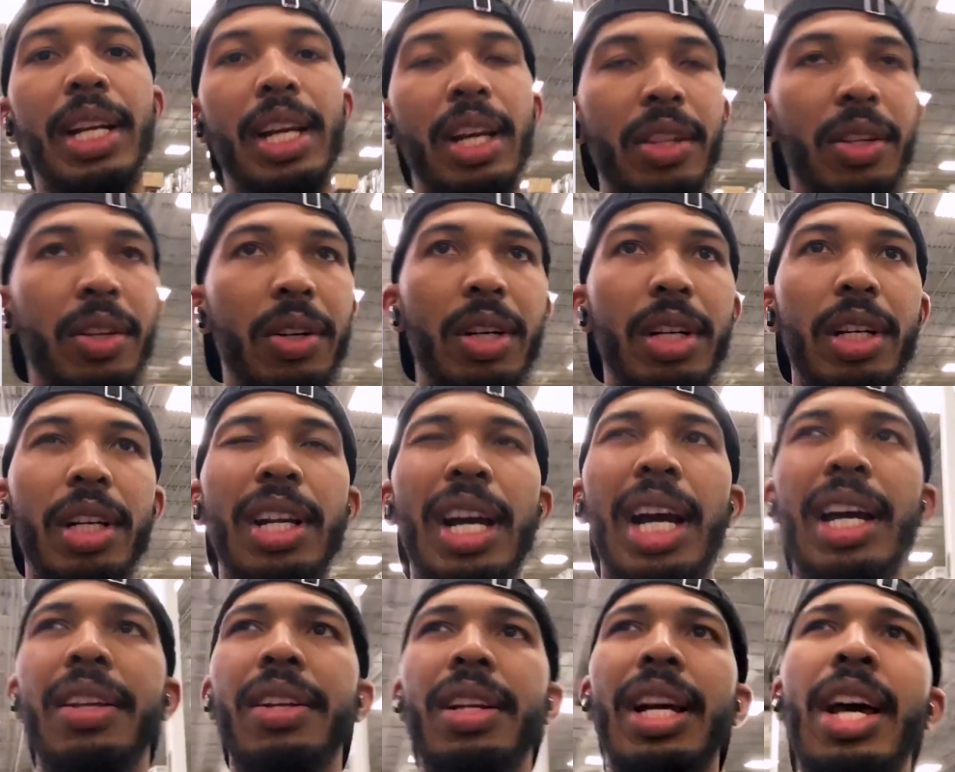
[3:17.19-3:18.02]
I
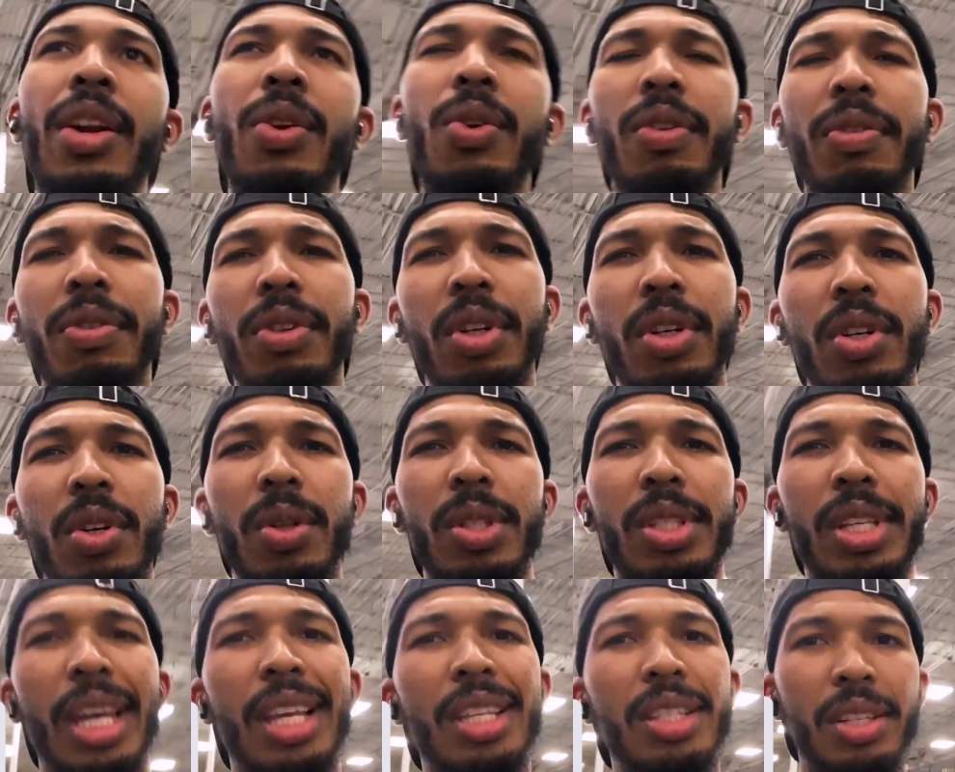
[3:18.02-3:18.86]
don't know if they're noise
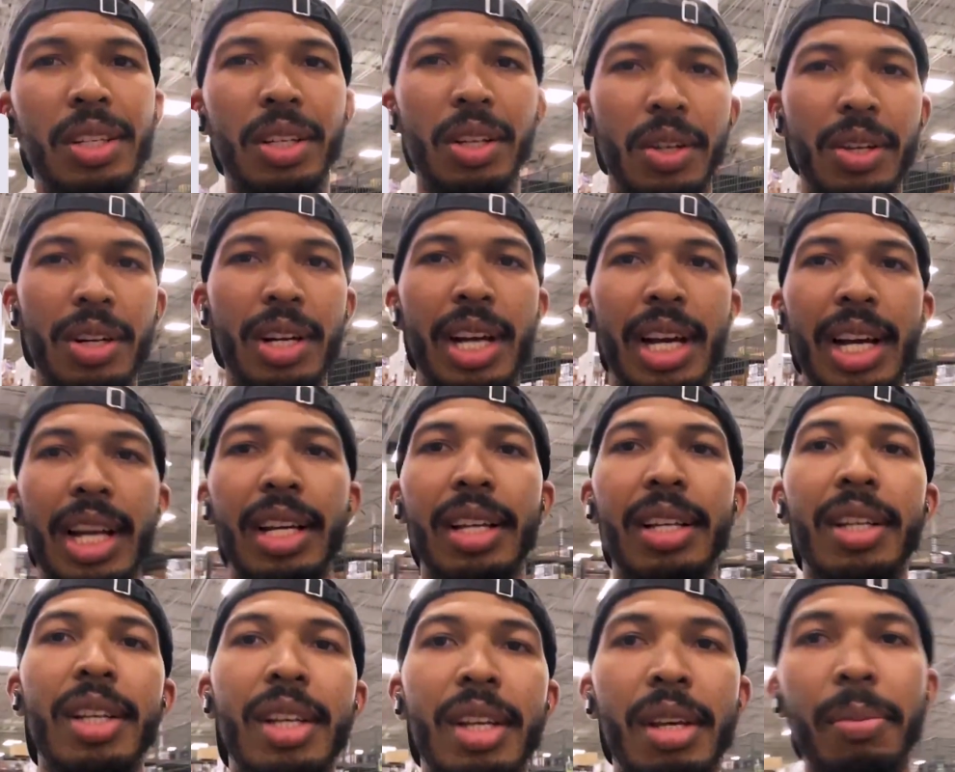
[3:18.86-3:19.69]
canceling or not,
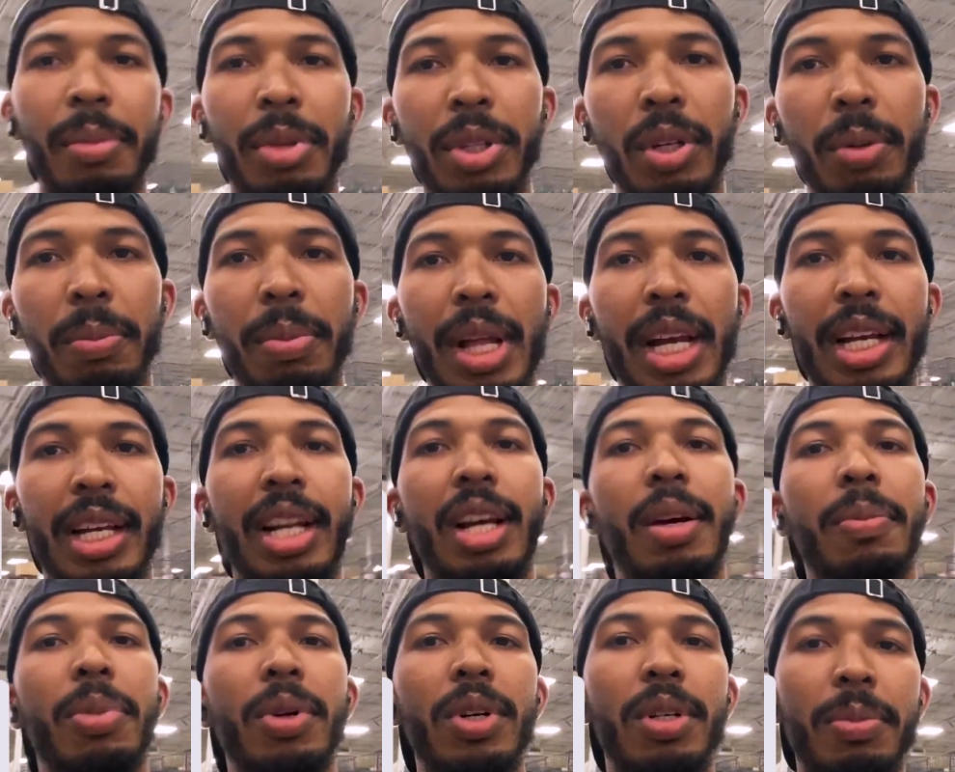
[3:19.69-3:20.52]
but they're blocking out
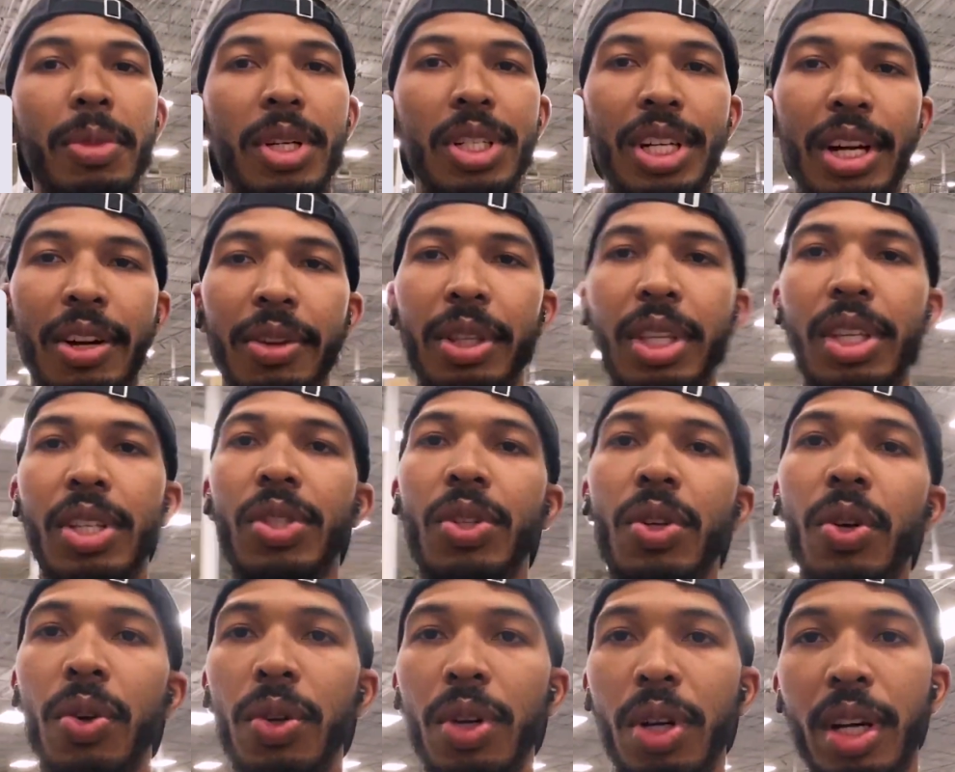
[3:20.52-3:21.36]
pretty much everything that's
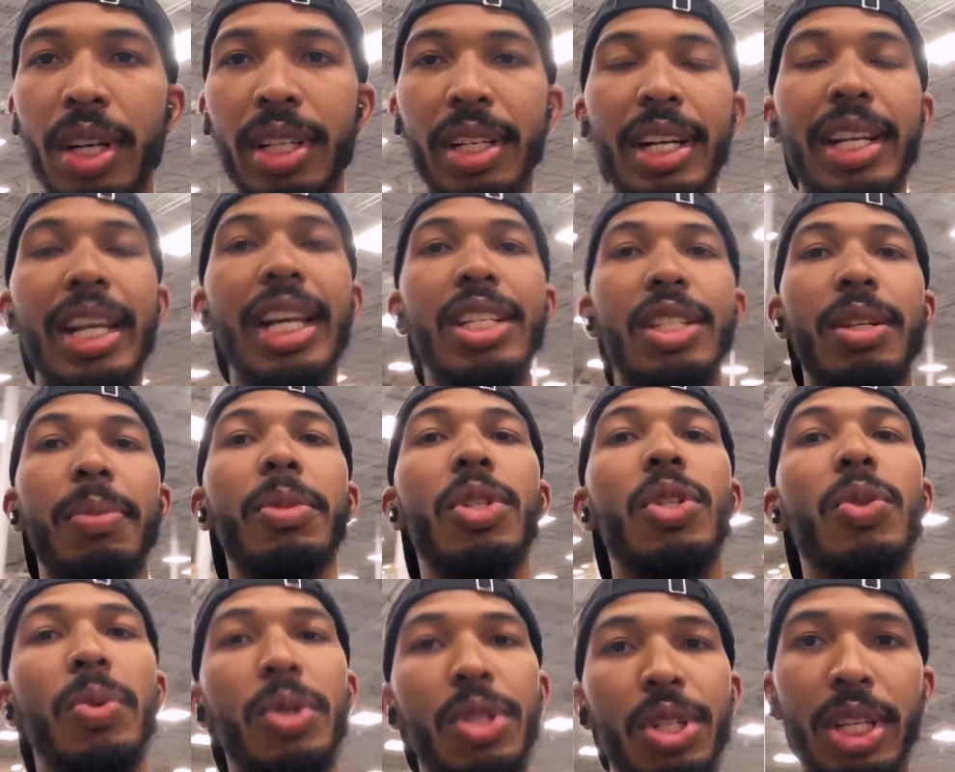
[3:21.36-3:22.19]
going on. And next I'm gonna
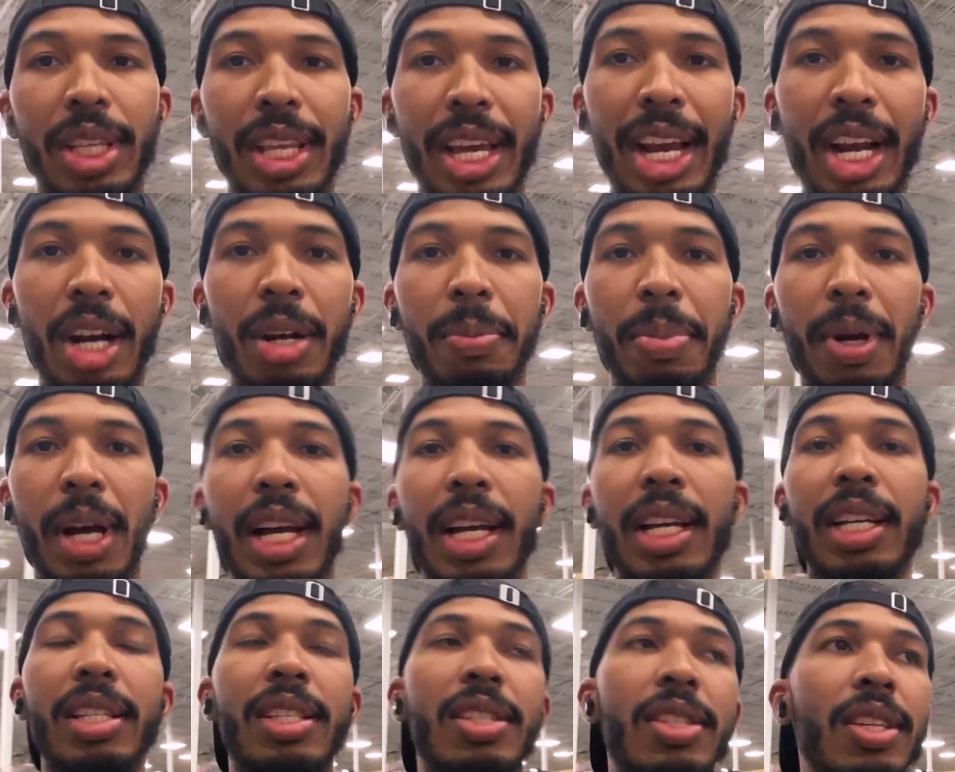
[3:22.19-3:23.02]
switch to the
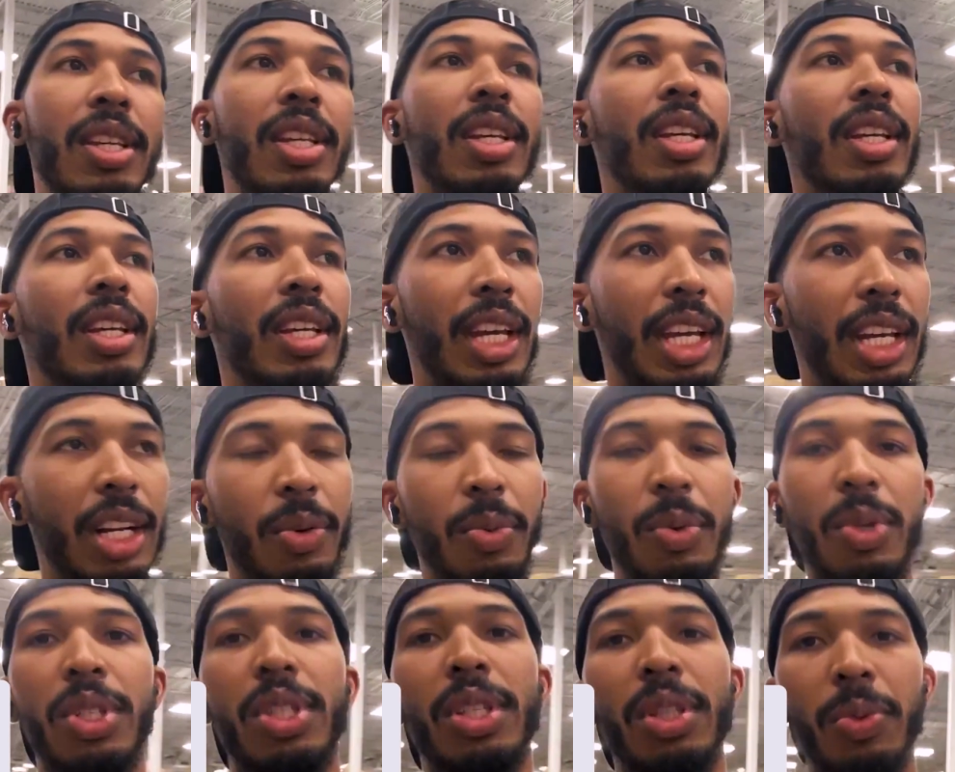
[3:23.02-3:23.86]
AirPods, and then we'll
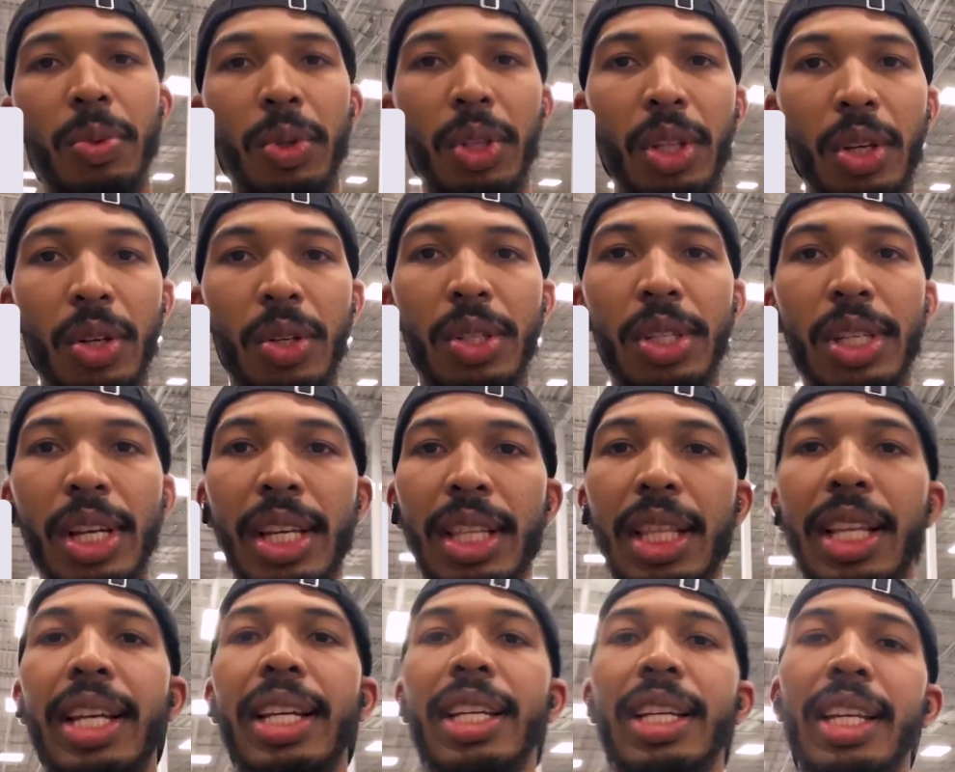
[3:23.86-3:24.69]
see what those sound
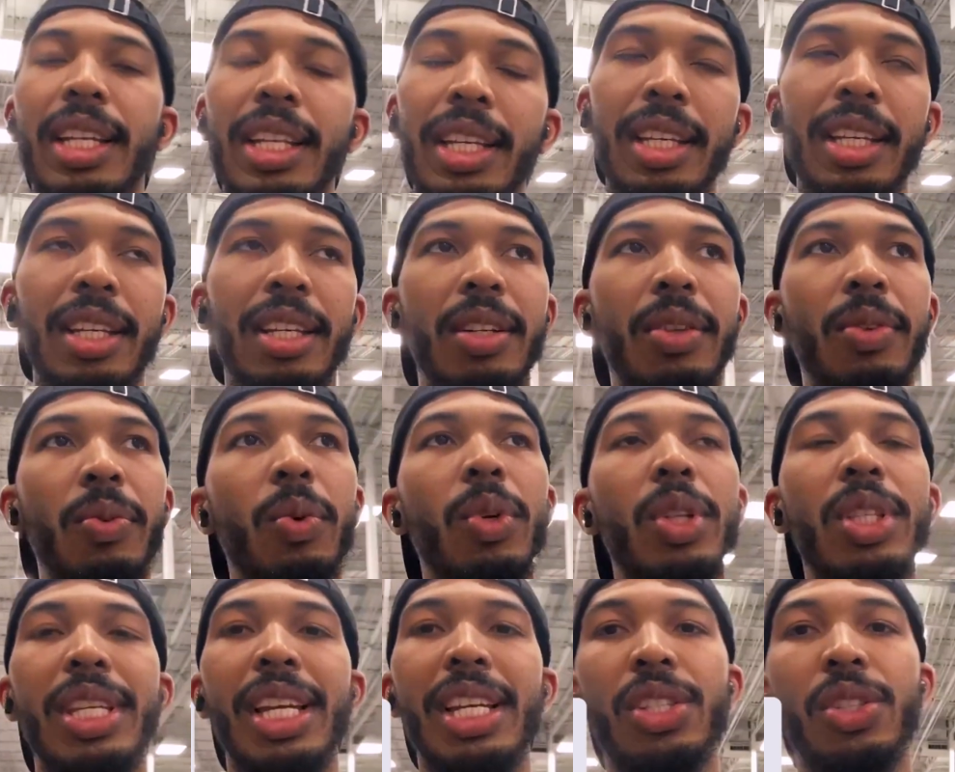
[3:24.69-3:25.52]
like, and we'll
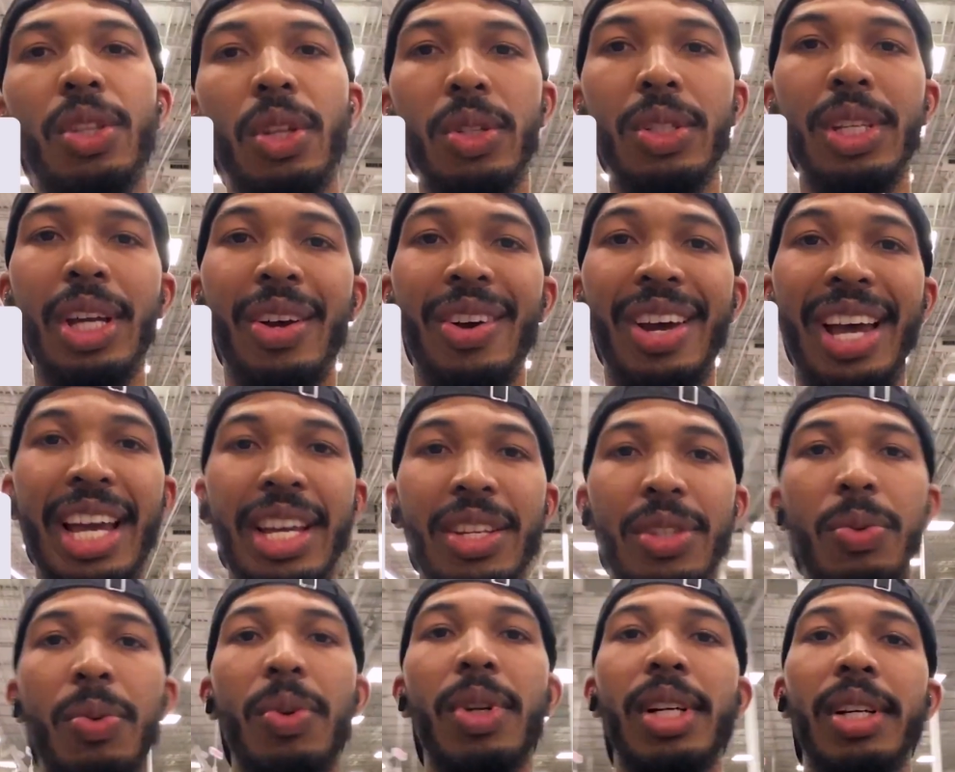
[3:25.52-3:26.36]
test those out as
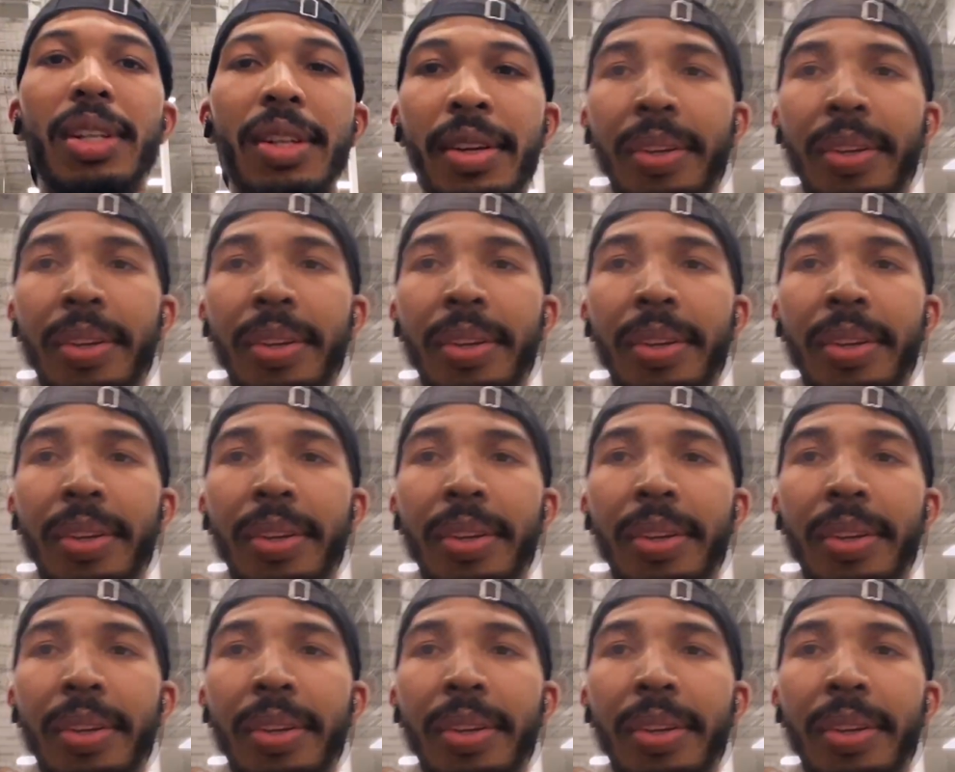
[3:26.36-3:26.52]
well.